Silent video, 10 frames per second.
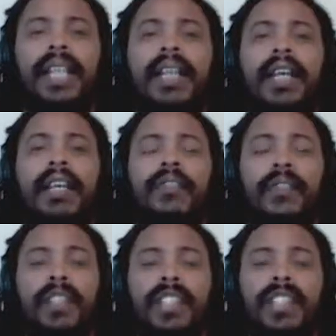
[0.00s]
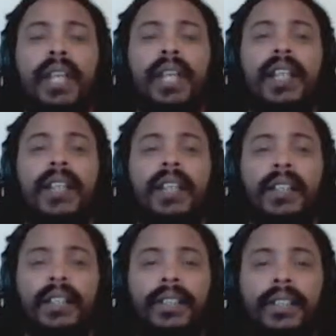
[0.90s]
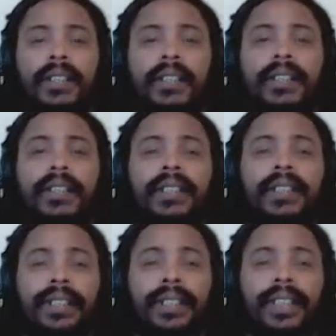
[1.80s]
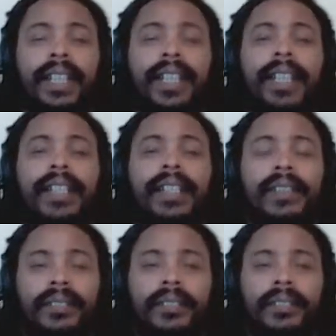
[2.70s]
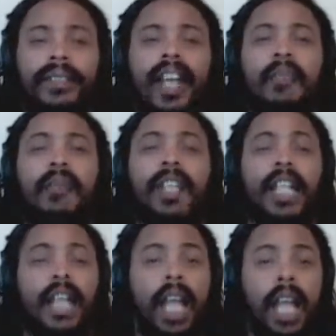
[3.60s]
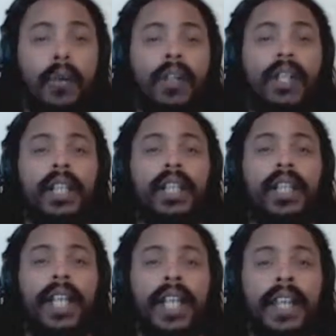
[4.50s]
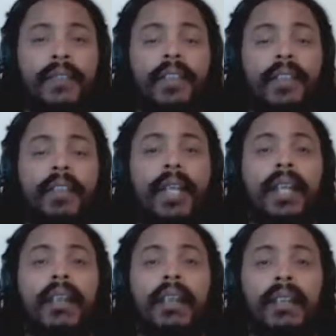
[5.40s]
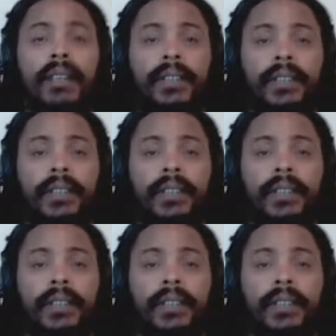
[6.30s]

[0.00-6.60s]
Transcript: My car, if you could see my car, yeah, I put in a lot of work and a lot of effort on my car.